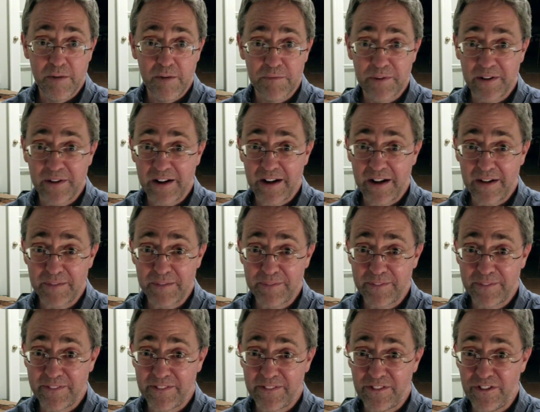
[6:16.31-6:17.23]

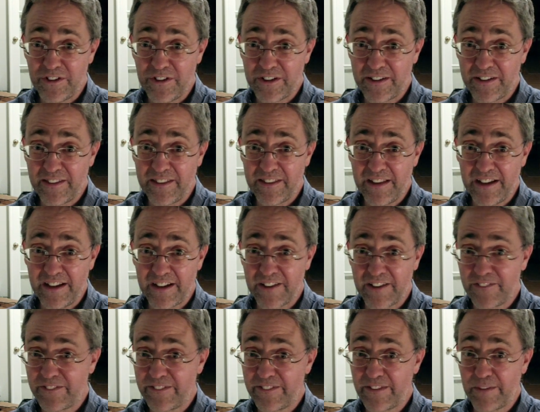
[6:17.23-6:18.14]
Perhaps you can think
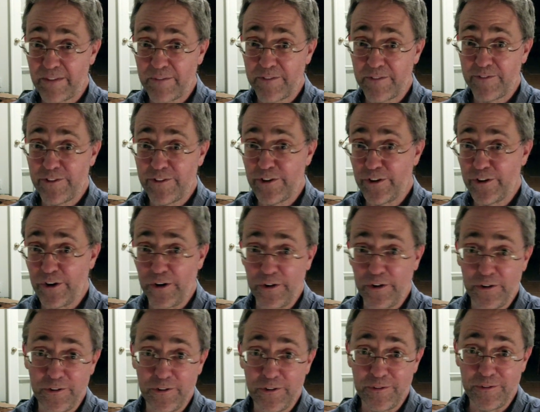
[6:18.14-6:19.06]
of some of your
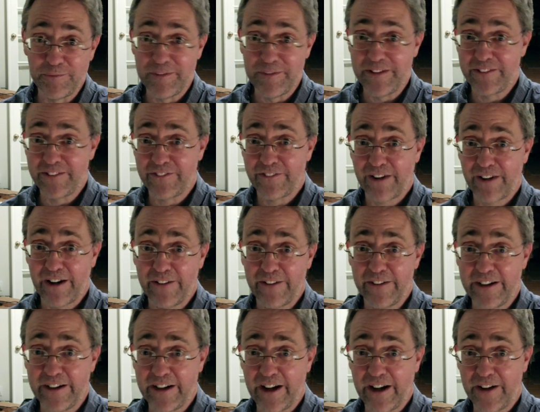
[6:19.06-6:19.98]
own
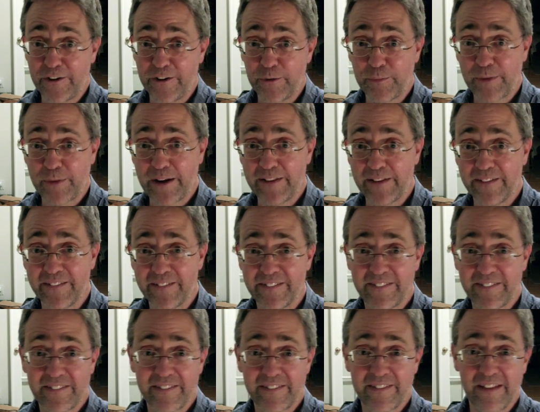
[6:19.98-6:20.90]
misfiring autopilots.
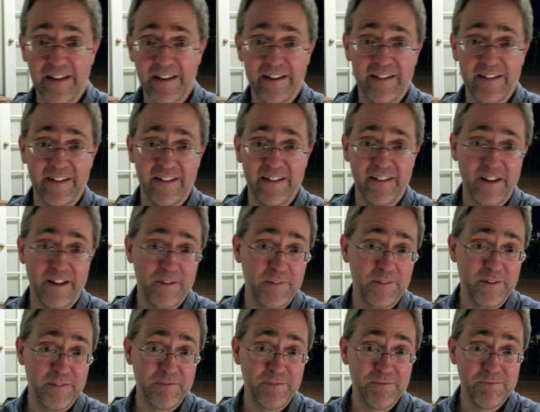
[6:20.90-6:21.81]
They can come
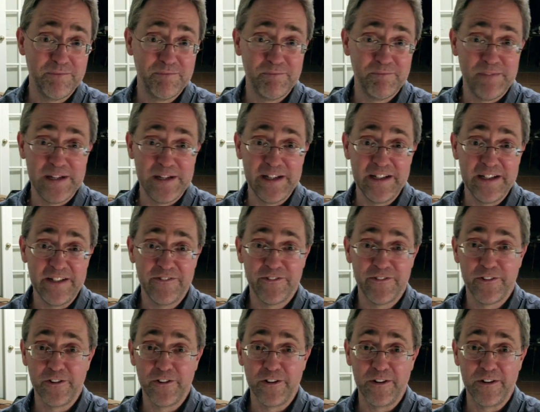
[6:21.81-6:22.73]
in many
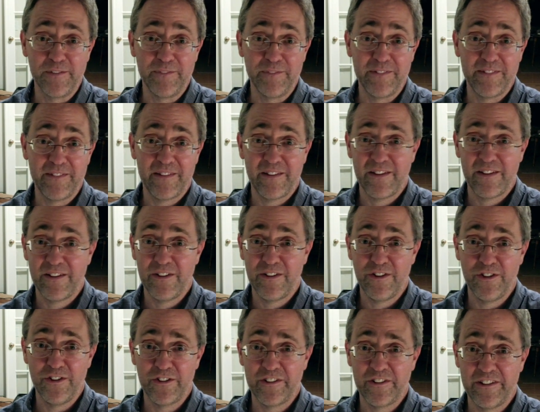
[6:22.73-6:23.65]
forms,
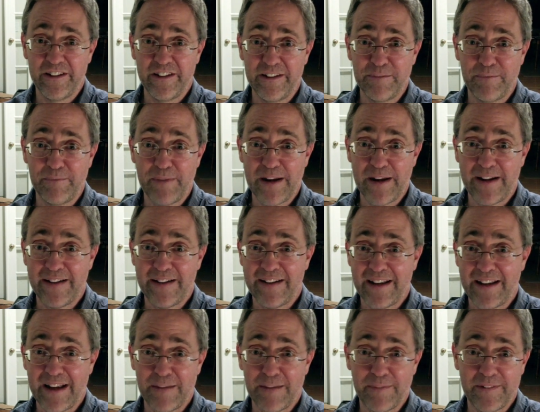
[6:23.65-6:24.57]
usually bad
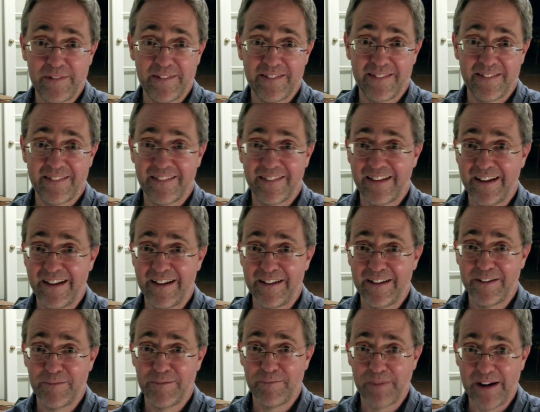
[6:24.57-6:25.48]
habits like
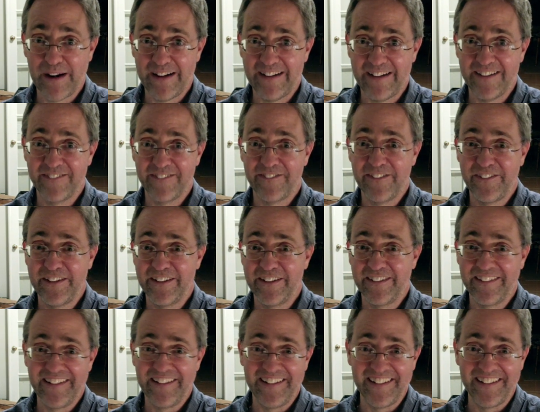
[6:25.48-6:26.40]
biting
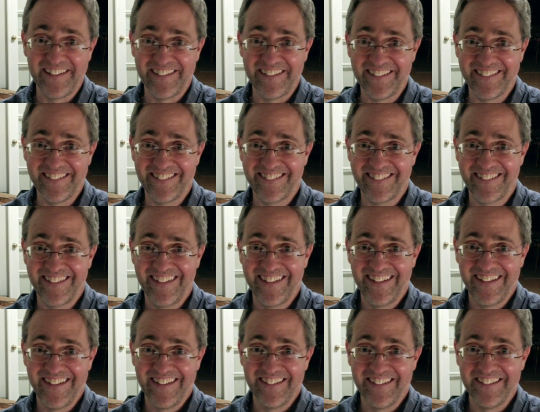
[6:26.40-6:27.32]
fingernails,
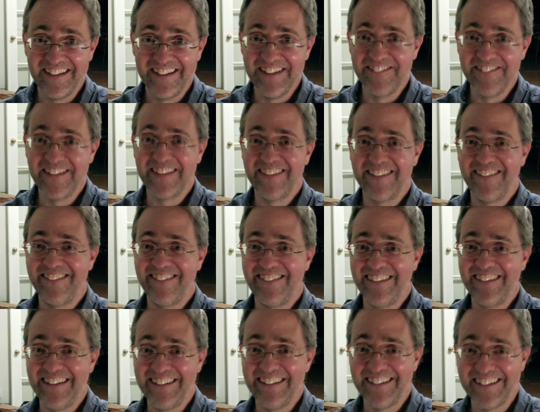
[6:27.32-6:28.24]
leaving the
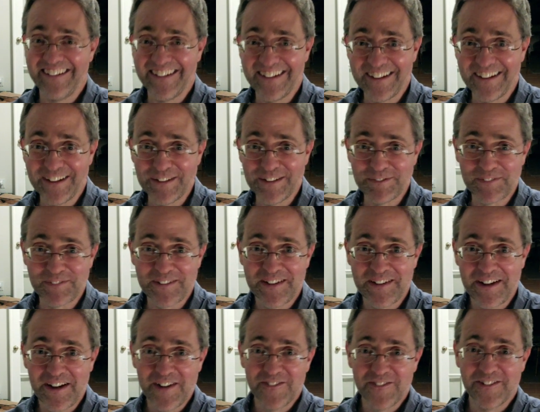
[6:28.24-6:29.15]
seat up,
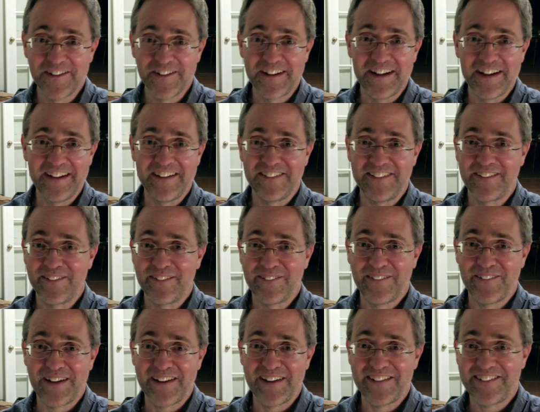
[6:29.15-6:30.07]
forgetting to
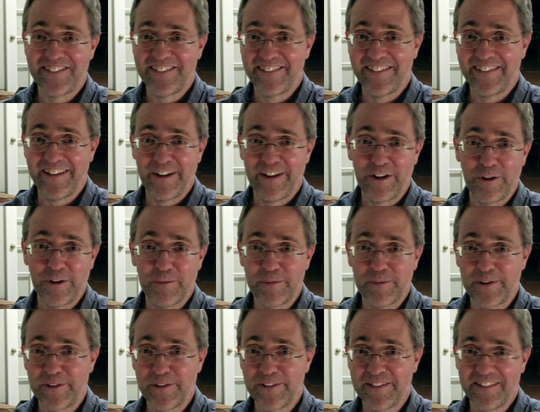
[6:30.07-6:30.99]
wash your
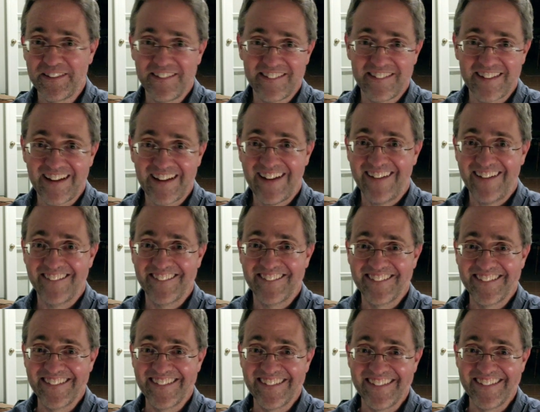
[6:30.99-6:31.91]
elbow in the
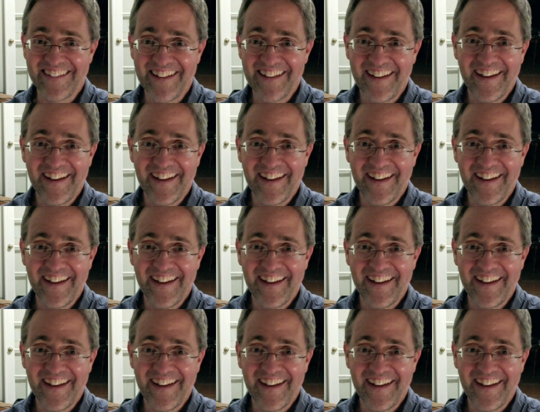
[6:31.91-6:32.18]
shower,